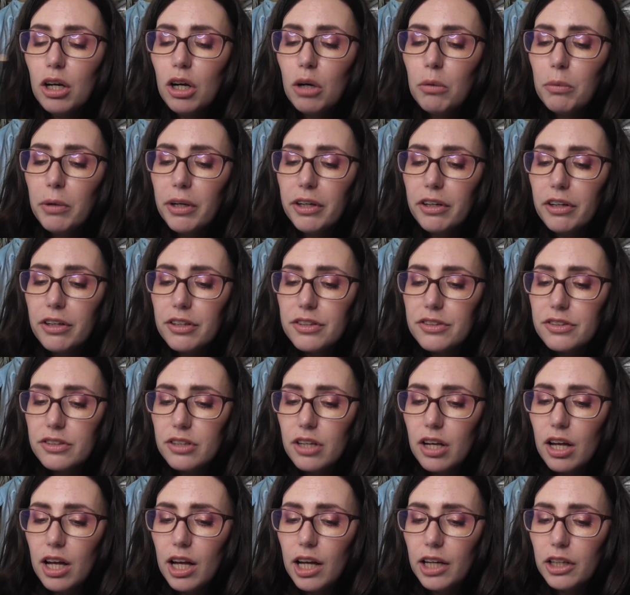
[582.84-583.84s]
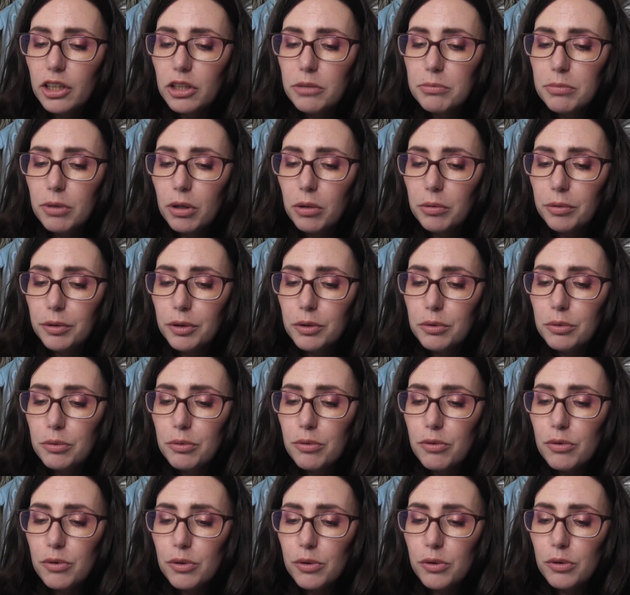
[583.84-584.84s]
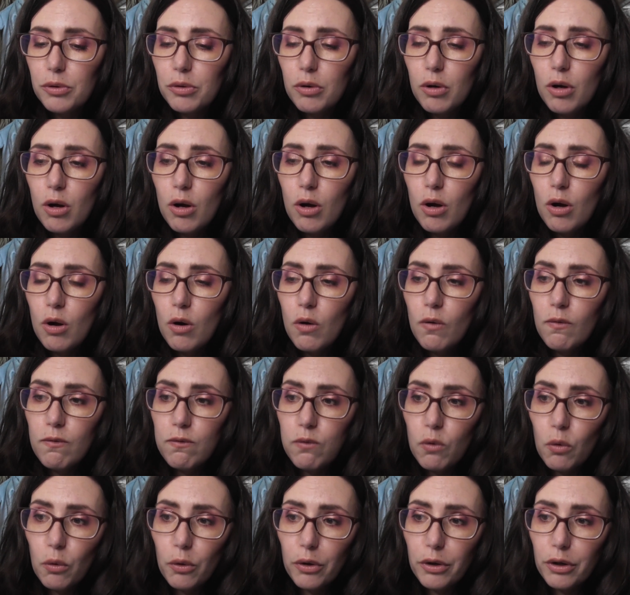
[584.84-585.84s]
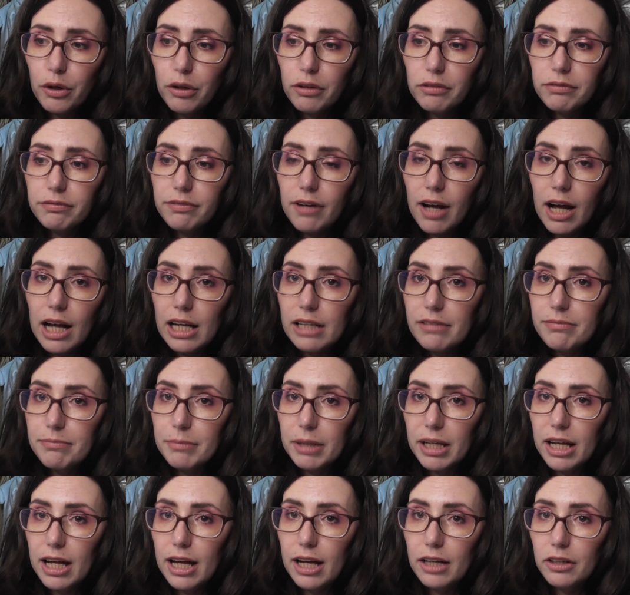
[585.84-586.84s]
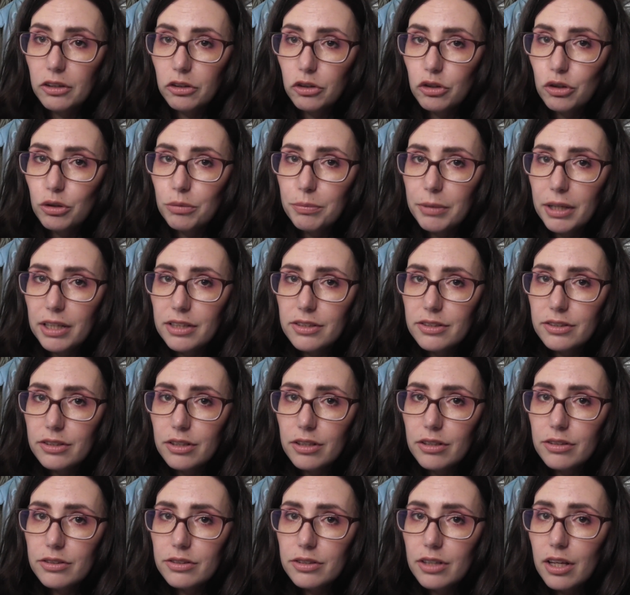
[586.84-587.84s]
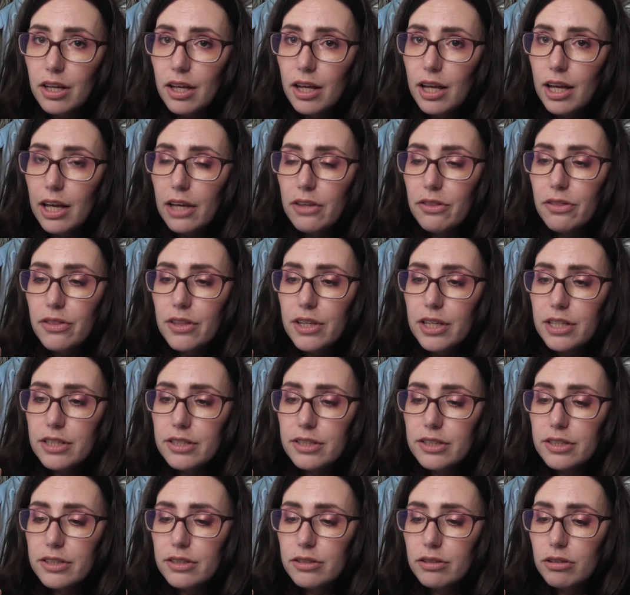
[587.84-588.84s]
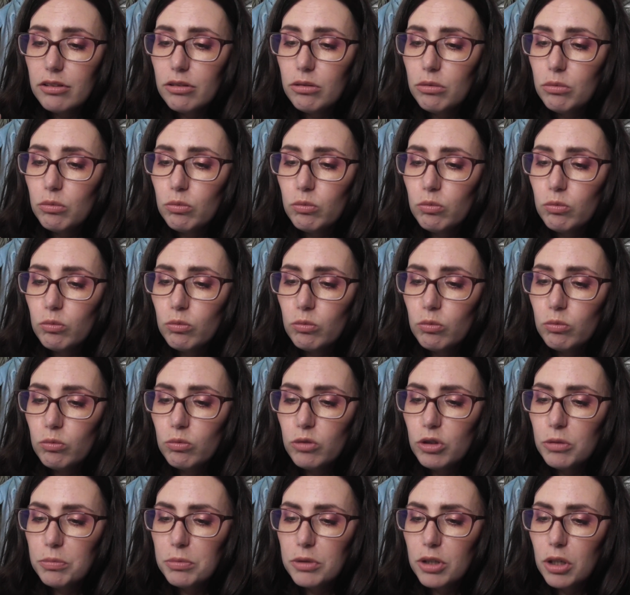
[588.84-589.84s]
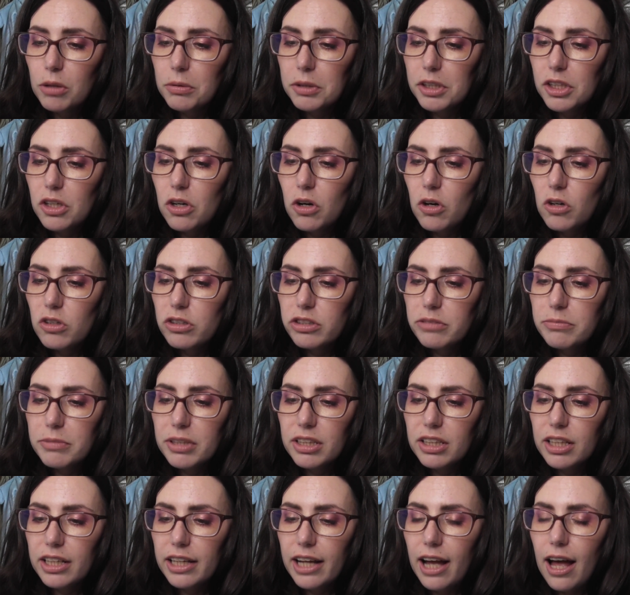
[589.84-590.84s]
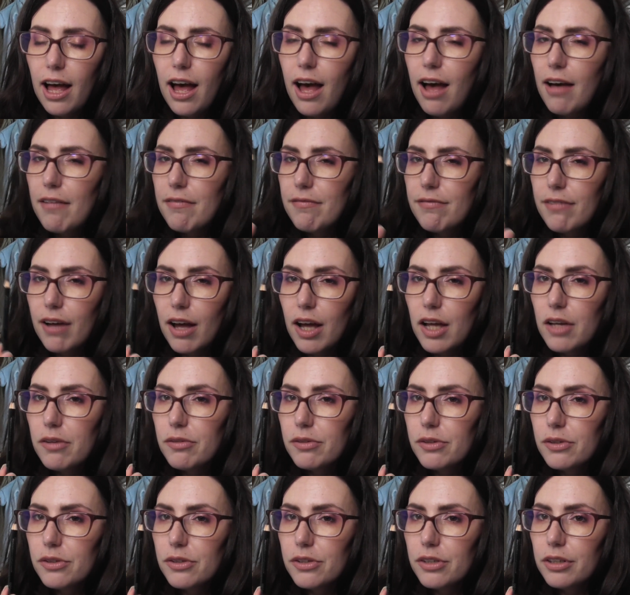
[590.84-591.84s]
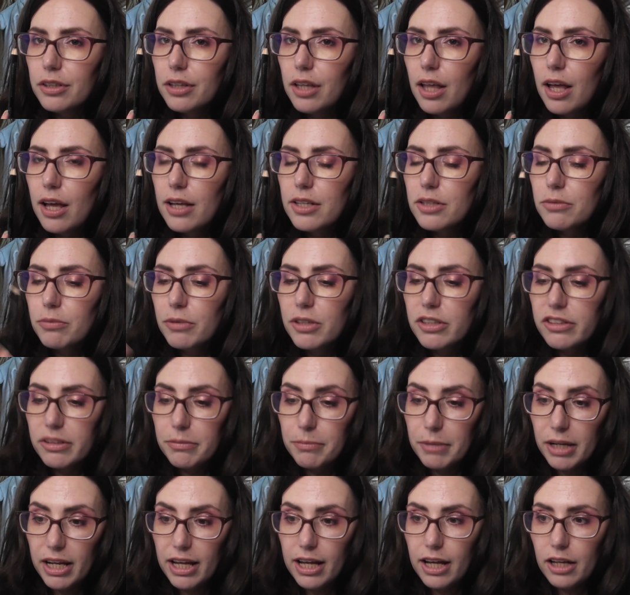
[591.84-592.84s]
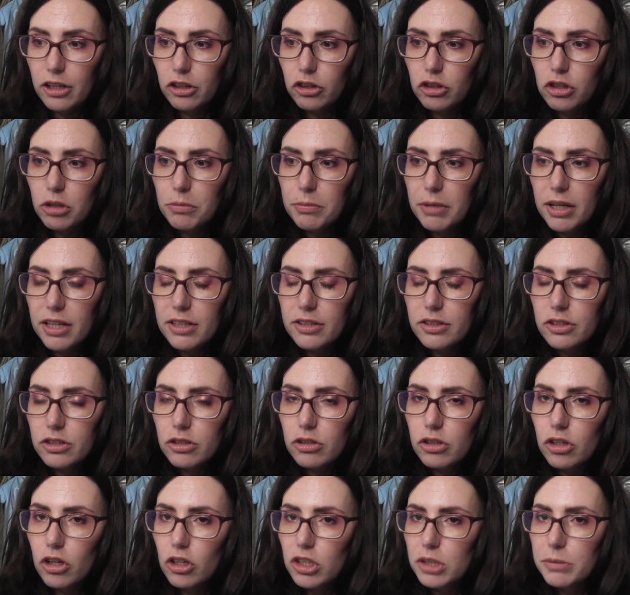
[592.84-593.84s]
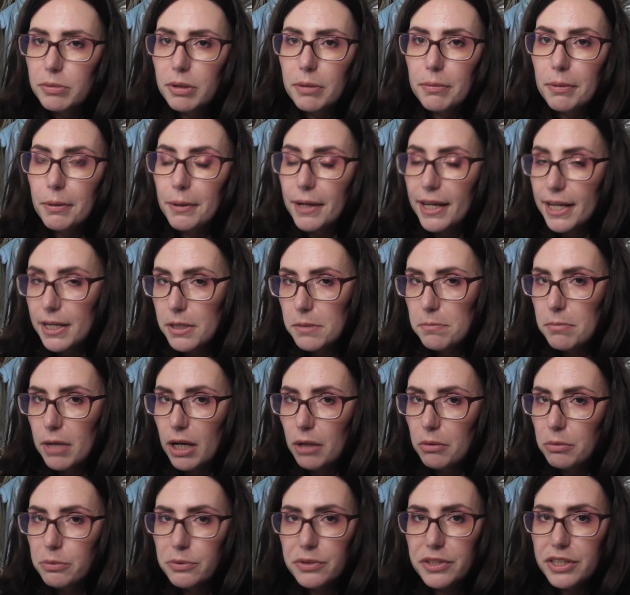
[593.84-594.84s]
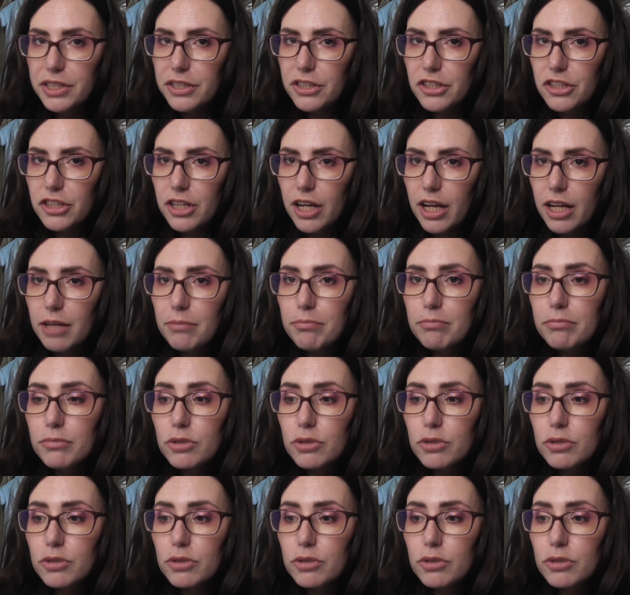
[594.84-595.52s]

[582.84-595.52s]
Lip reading: Whereas I could probably go through 4 or 5 mechanical pencils. And this will probably cost me like a £5 or less, whereas a mechanical pencil cost me about £8 each time.